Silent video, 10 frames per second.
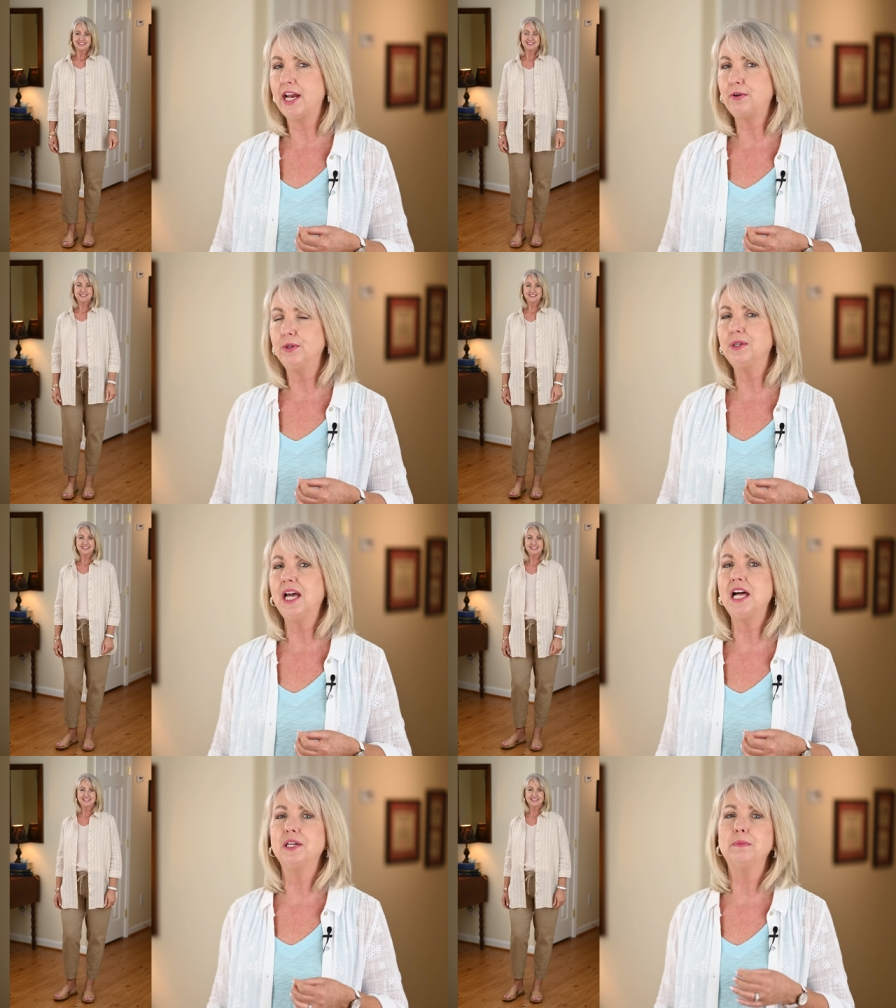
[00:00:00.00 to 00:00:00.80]
ecru
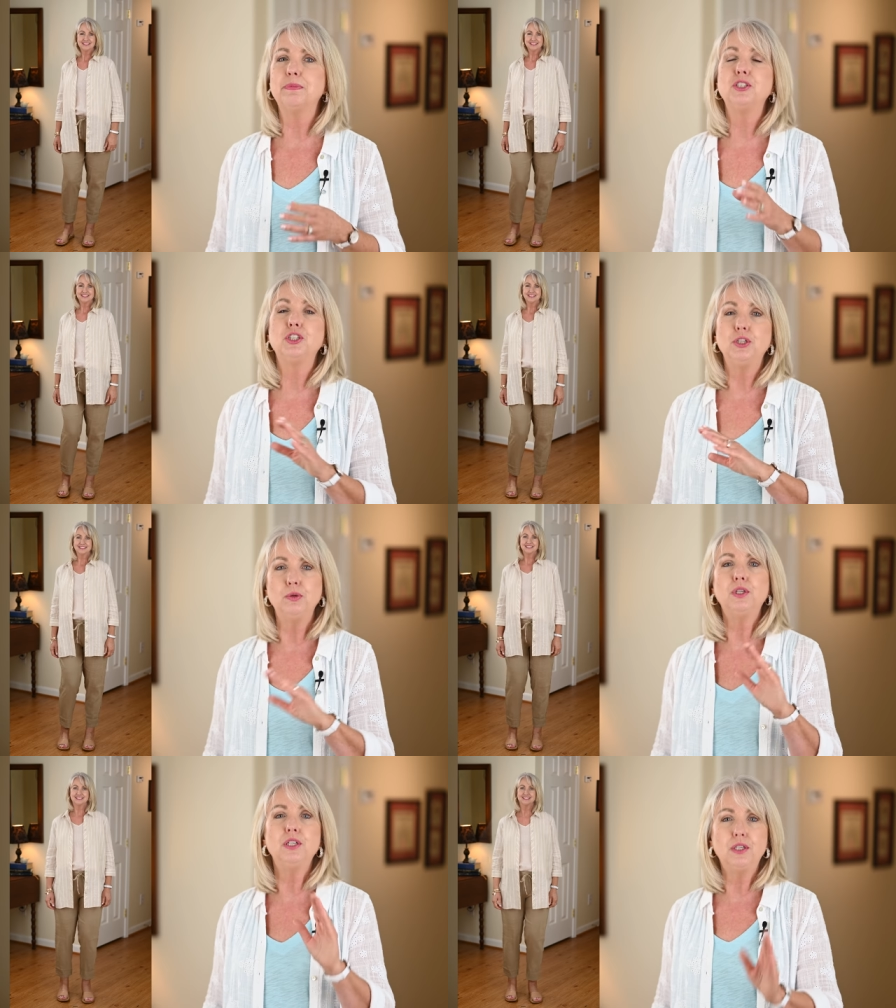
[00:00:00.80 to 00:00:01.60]
color, but you
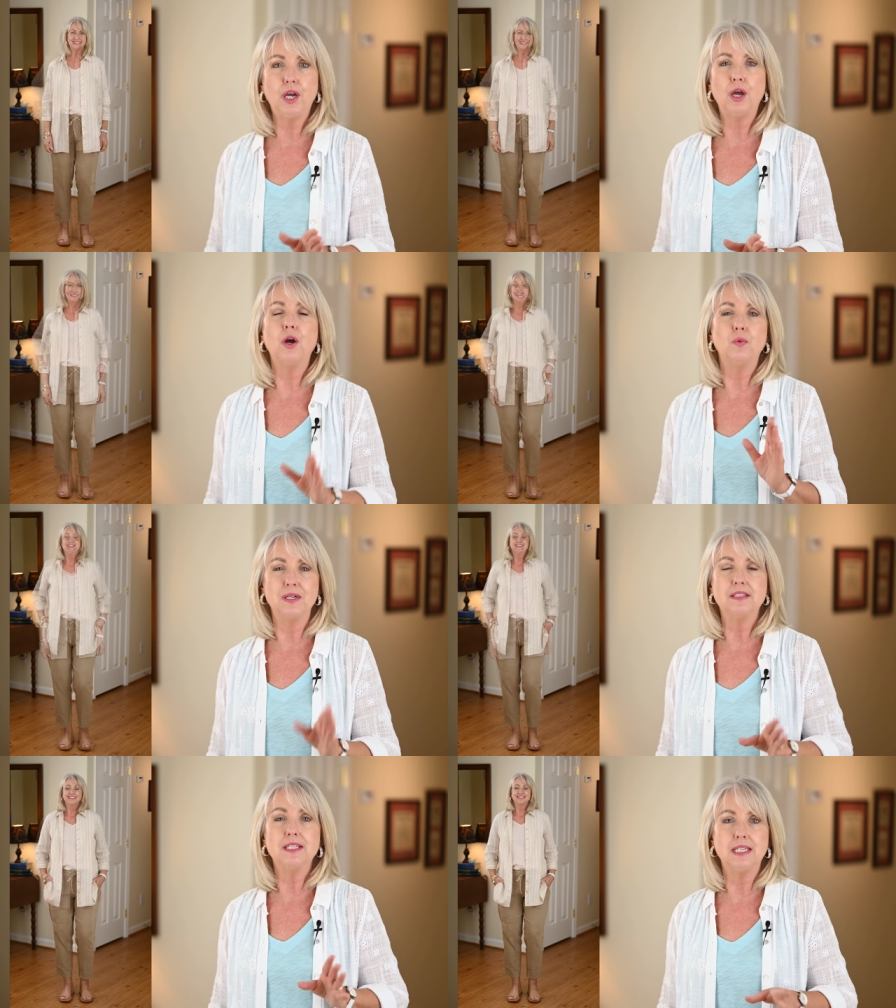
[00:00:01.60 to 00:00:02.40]
could go,
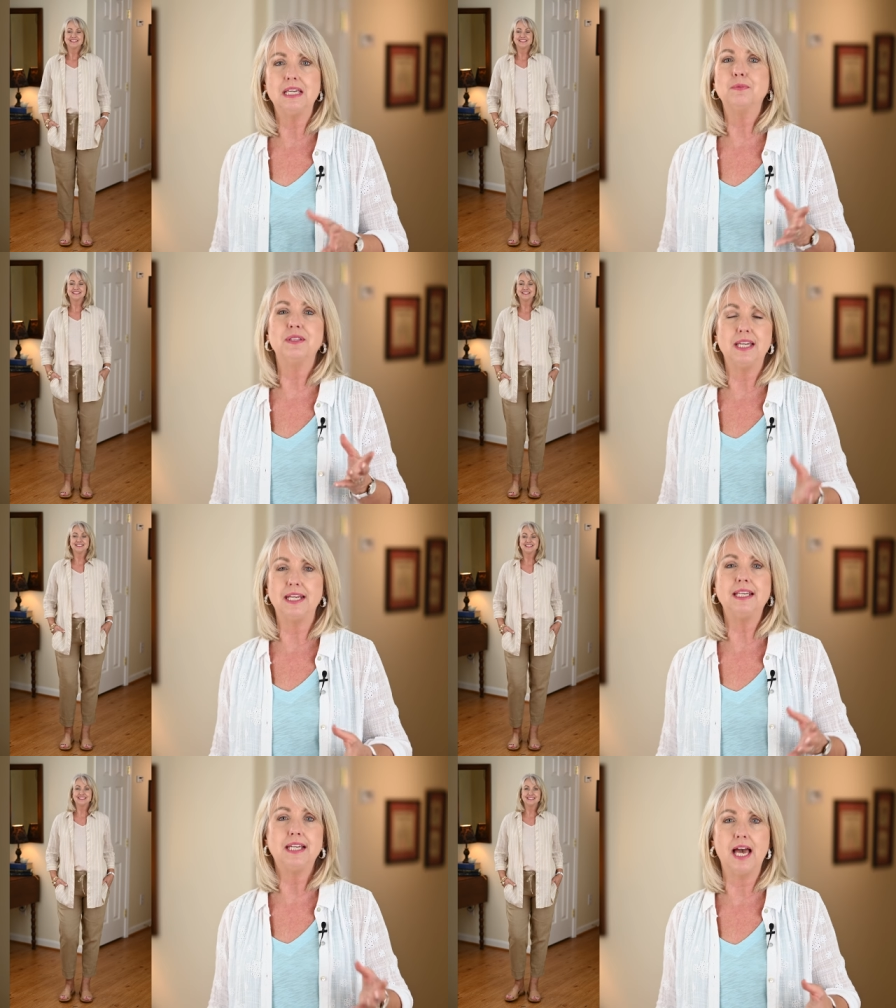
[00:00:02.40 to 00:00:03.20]
once again, with
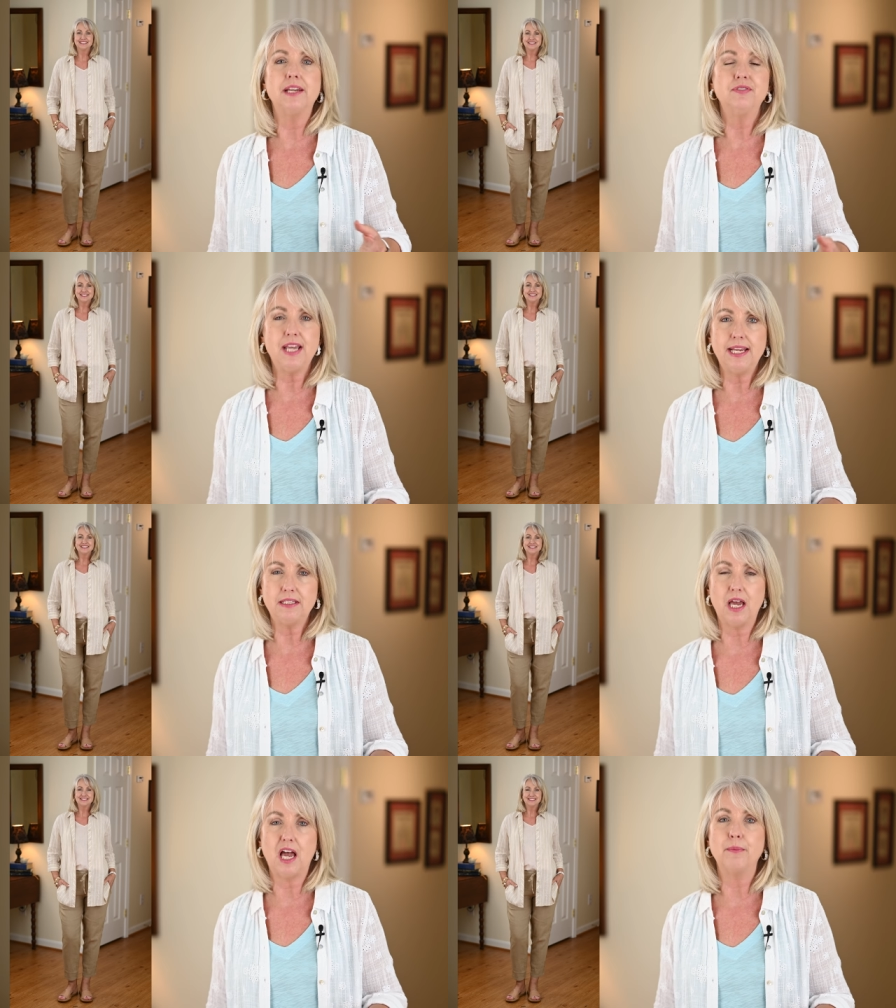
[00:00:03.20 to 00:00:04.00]
any kind of
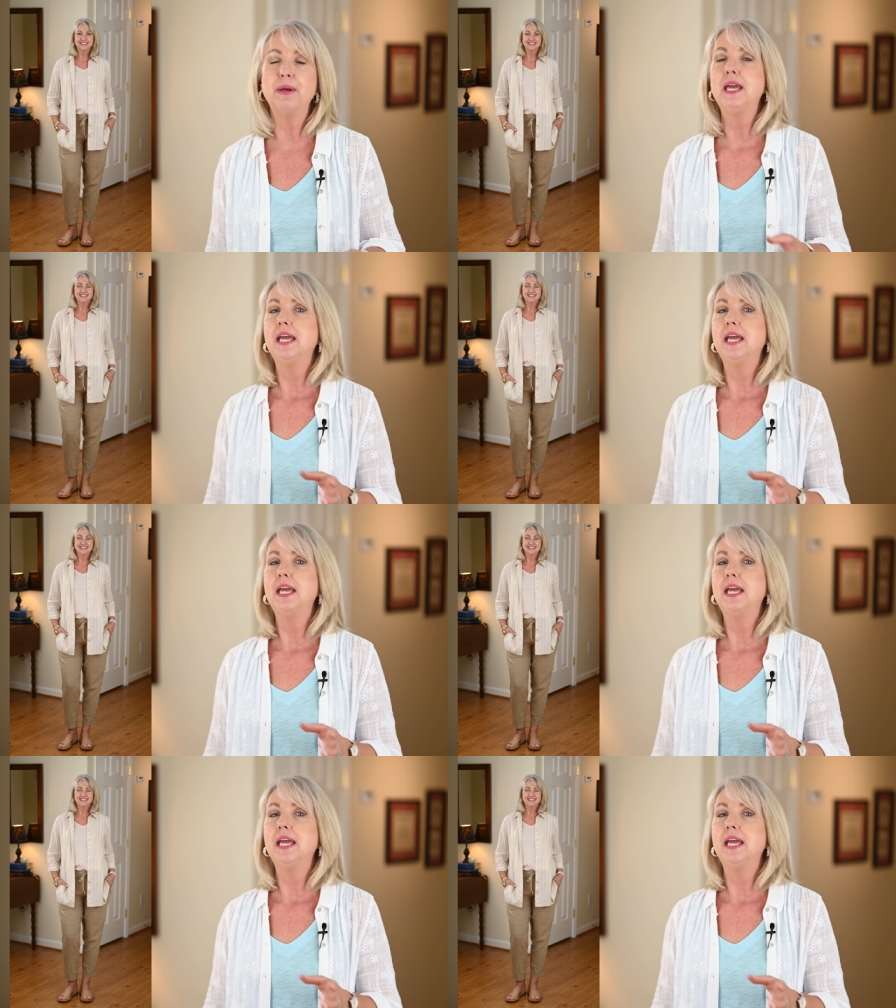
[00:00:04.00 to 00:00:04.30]
tank top.